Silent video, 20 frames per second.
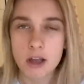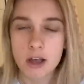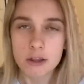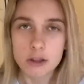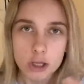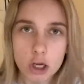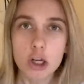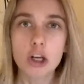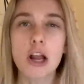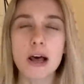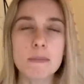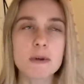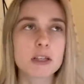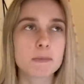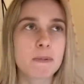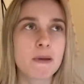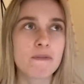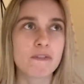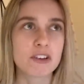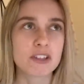The club has
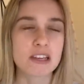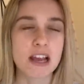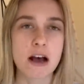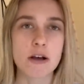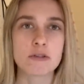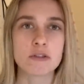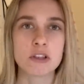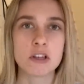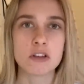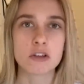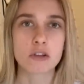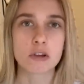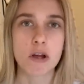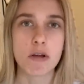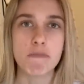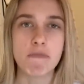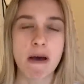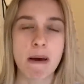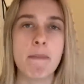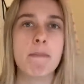been for sale since
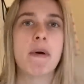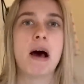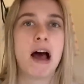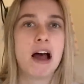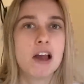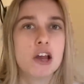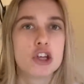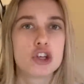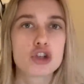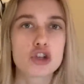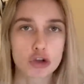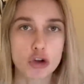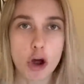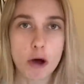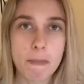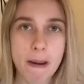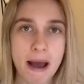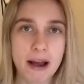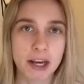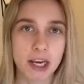November.
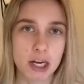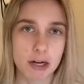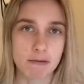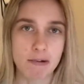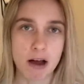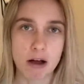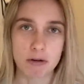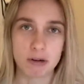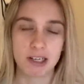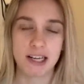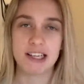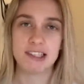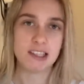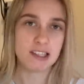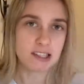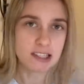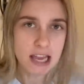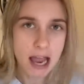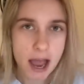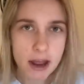Stop hanging around,
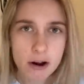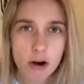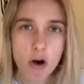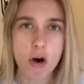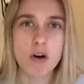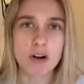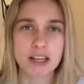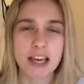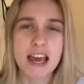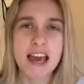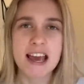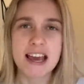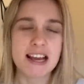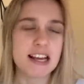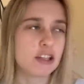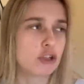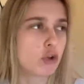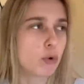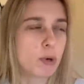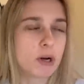Glazers. Ten Hag
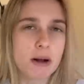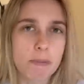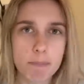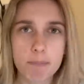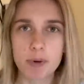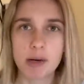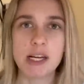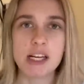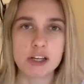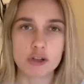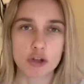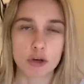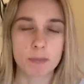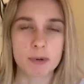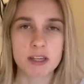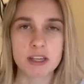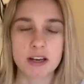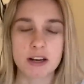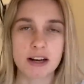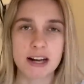is doing a brilliant job
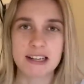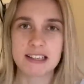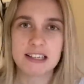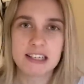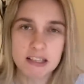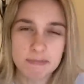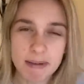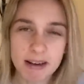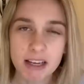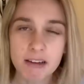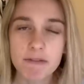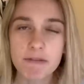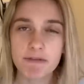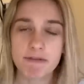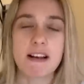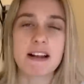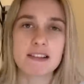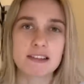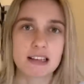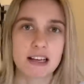at United. He's making
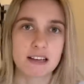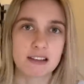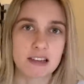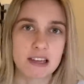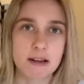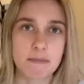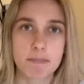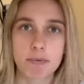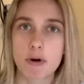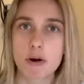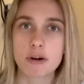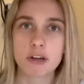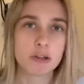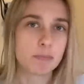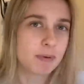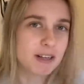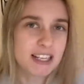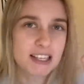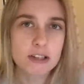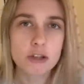fantastic progress,
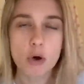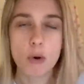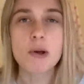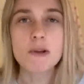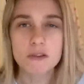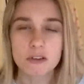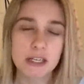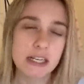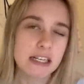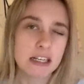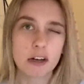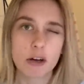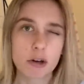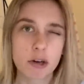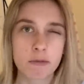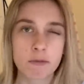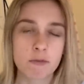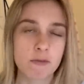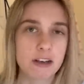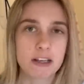but he's going to need a lot
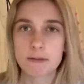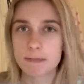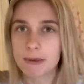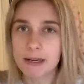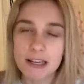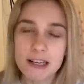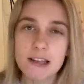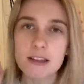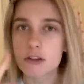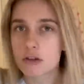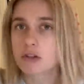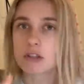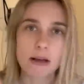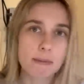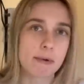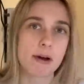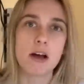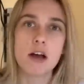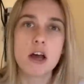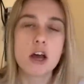of investment in the
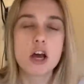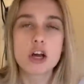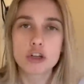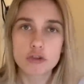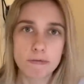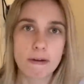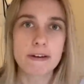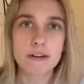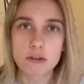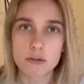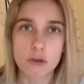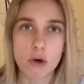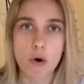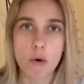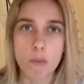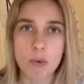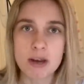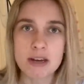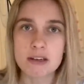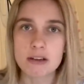summer transfer
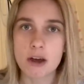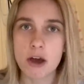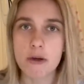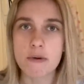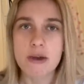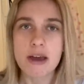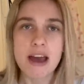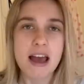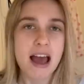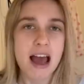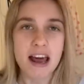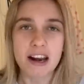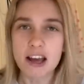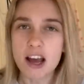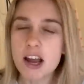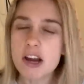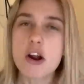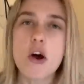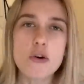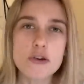window. And
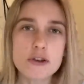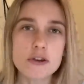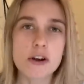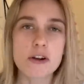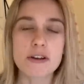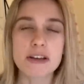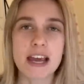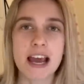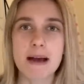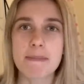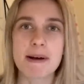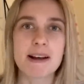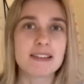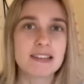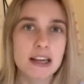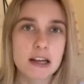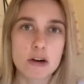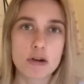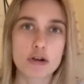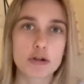I know you don't care about
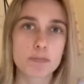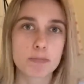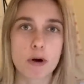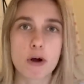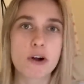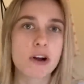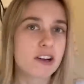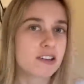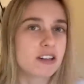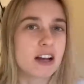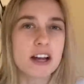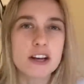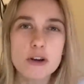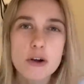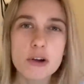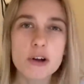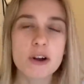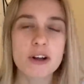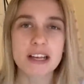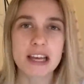Ten Hag's progress. I know
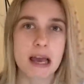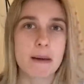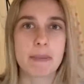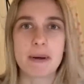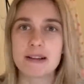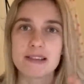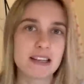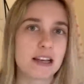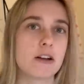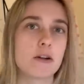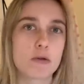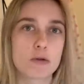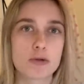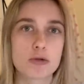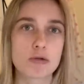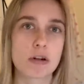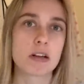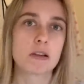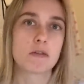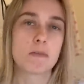you don't care about Ten Hag's
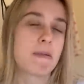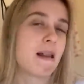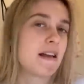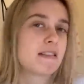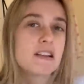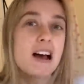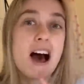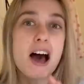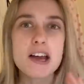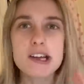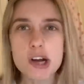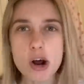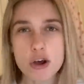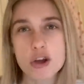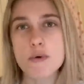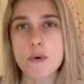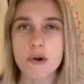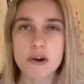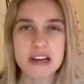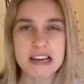transfer plans. I know
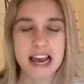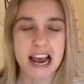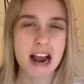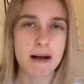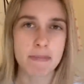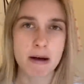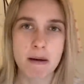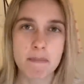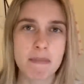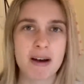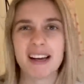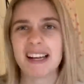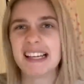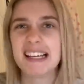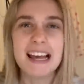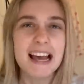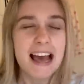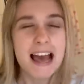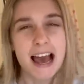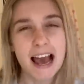you only care about
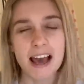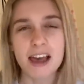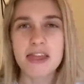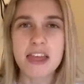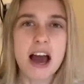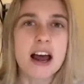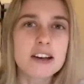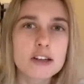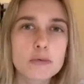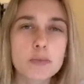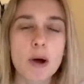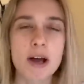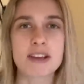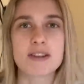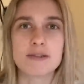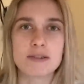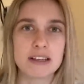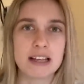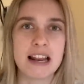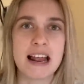money, and that is why
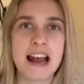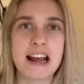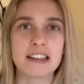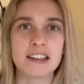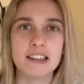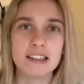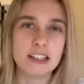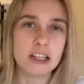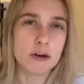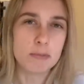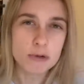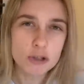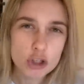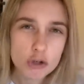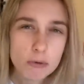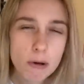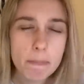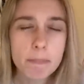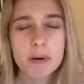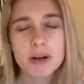you're delaying the deal. But
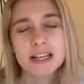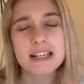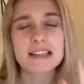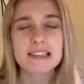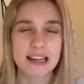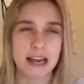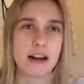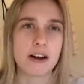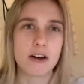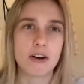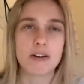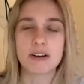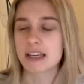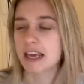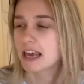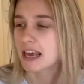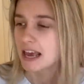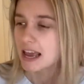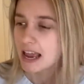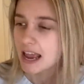you are putting Ten Hag
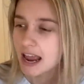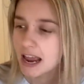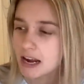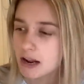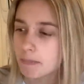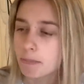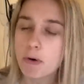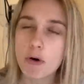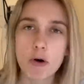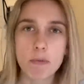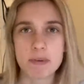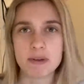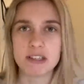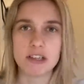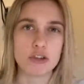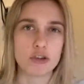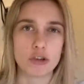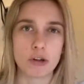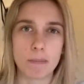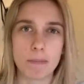in a poor
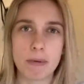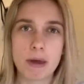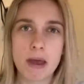position,